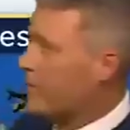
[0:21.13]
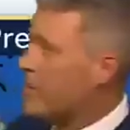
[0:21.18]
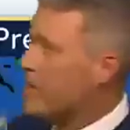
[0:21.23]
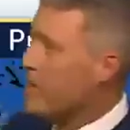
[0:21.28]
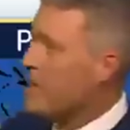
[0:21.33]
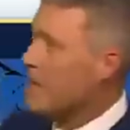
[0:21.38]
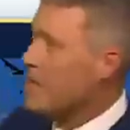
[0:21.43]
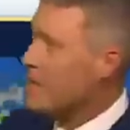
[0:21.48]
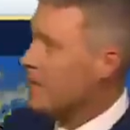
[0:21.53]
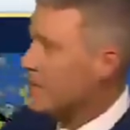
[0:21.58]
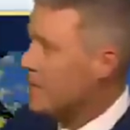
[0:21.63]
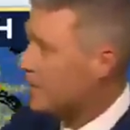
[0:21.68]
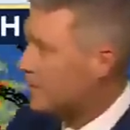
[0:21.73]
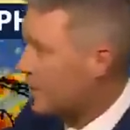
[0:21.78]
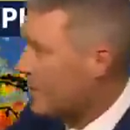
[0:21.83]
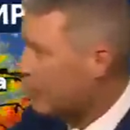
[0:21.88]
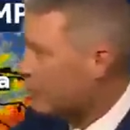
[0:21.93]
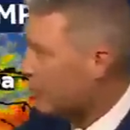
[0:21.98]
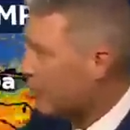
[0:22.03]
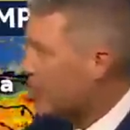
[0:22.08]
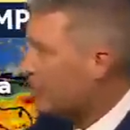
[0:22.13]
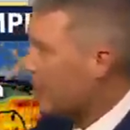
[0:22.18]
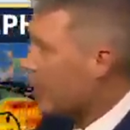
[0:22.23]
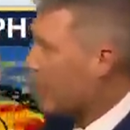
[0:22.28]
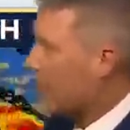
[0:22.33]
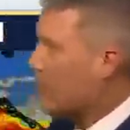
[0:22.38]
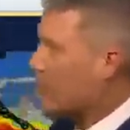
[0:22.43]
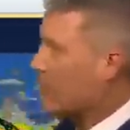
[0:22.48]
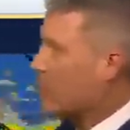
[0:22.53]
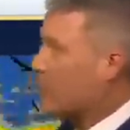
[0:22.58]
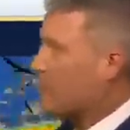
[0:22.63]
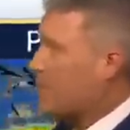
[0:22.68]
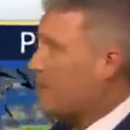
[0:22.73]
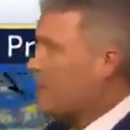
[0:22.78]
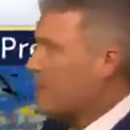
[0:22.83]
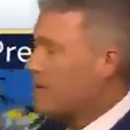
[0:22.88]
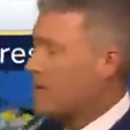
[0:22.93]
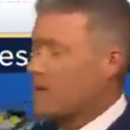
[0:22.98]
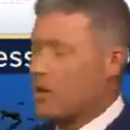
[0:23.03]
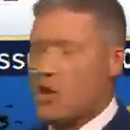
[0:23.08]
be in Central America, it could
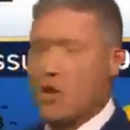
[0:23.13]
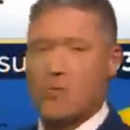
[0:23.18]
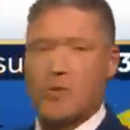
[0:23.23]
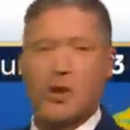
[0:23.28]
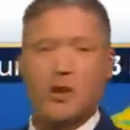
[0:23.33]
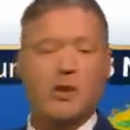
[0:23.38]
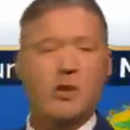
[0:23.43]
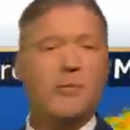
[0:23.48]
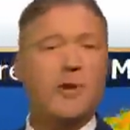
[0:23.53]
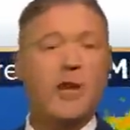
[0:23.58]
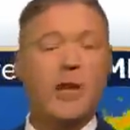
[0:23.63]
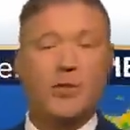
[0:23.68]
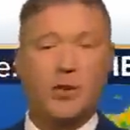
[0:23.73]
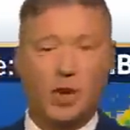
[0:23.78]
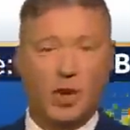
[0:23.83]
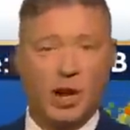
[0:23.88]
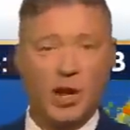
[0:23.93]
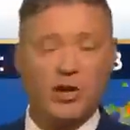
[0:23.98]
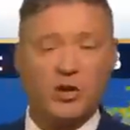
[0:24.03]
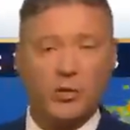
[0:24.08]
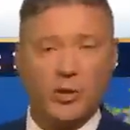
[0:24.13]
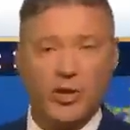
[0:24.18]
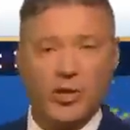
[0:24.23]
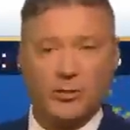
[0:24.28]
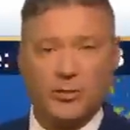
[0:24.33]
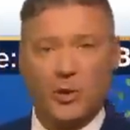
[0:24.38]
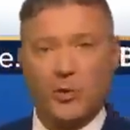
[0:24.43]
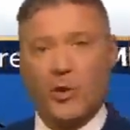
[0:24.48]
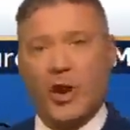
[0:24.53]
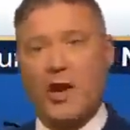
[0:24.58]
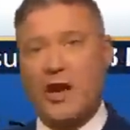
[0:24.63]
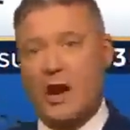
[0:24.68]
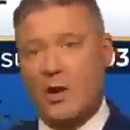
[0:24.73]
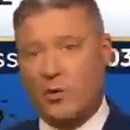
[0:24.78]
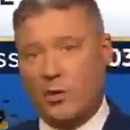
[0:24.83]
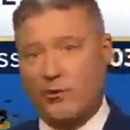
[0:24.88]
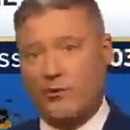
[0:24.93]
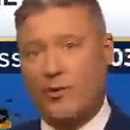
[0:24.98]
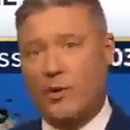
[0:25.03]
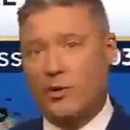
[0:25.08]
be in Cuba, it could be other countries, but right now
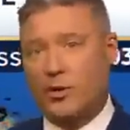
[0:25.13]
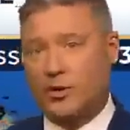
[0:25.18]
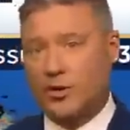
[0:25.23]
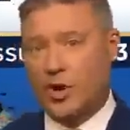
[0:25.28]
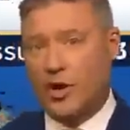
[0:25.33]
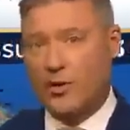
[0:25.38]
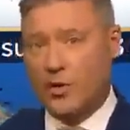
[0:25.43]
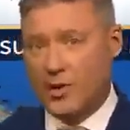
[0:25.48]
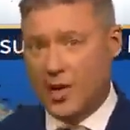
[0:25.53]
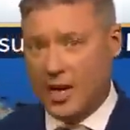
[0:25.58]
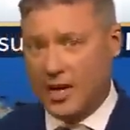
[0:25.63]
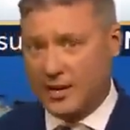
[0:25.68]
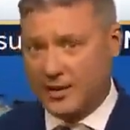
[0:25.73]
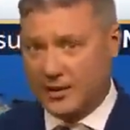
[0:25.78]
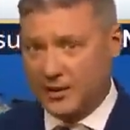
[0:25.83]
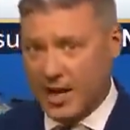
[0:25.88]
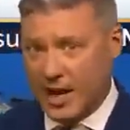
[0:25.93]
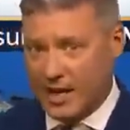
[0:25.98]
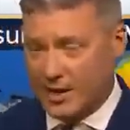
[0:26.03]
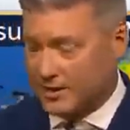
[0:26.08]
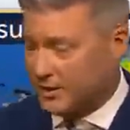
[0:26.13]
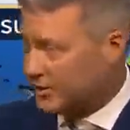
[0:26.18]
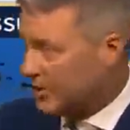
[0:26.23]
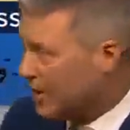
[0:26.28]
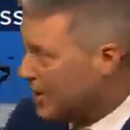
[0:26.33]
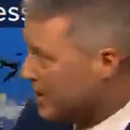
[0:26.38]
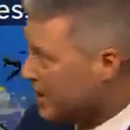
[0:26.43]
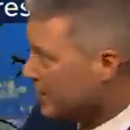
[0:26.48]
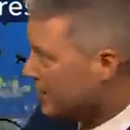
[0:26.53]
we're focused on the United States.